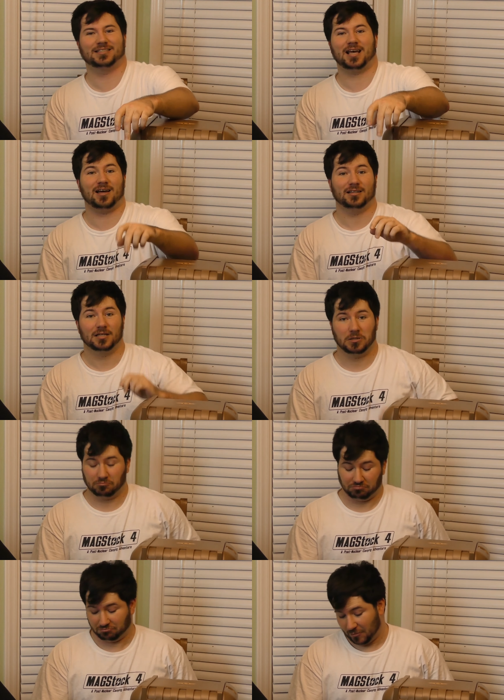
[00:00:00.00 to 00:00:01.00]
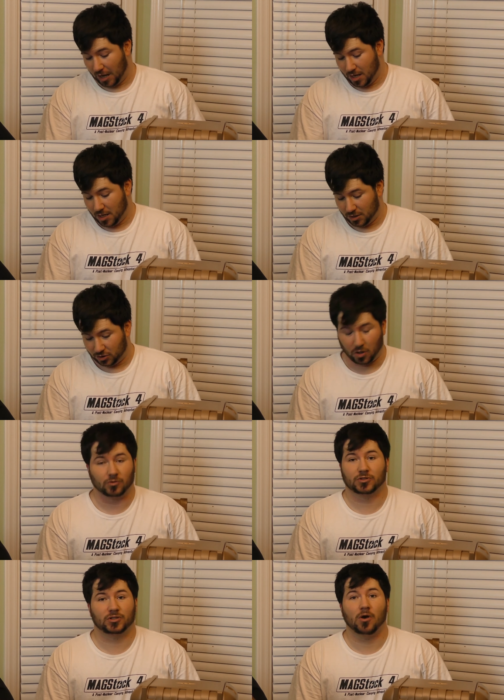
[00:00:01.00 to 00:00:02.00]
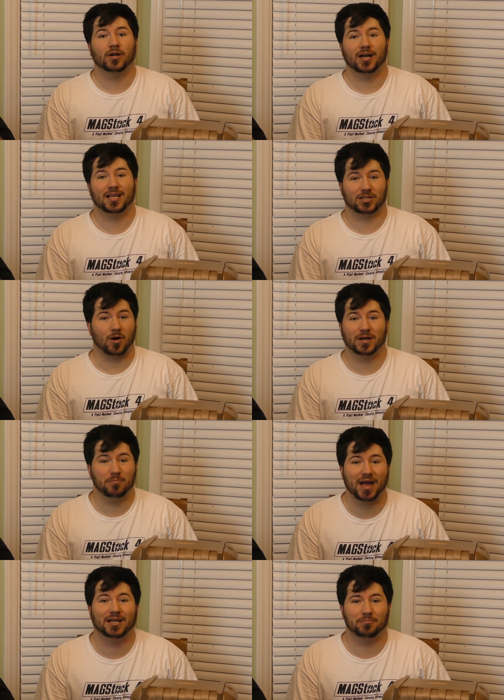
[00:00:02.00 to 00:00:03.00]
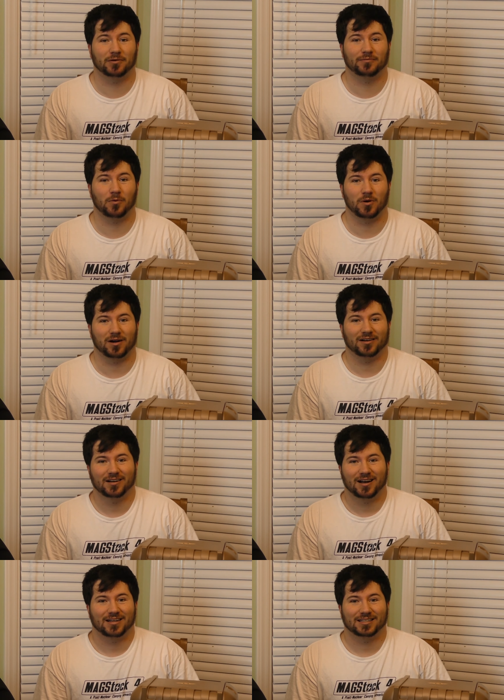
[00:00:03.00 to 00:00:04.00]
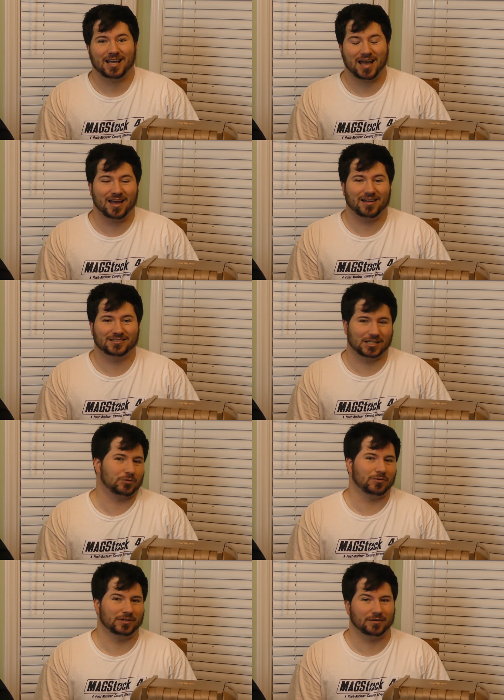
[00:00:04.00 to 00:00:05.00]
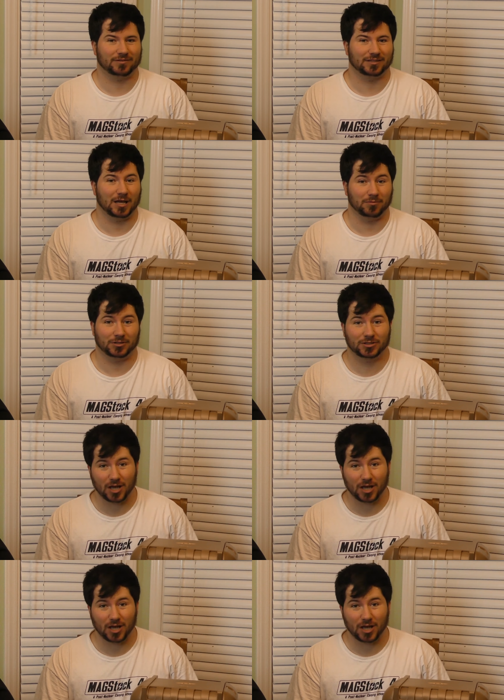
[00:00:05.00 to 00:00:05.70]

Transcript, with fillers: is that Jones Soda has already made it before and just with a different label.